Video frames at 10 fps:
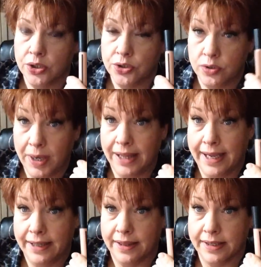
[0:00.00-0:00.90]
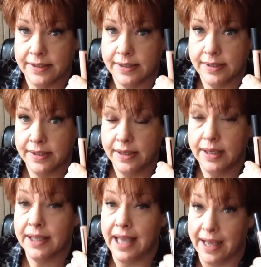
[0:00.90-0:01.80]
Do I like this?
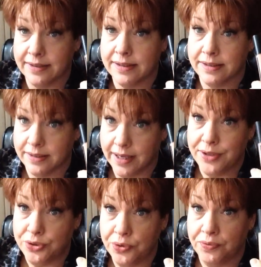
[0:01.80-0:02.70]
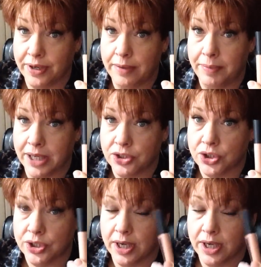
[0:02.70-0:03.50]
Yes, I do very much.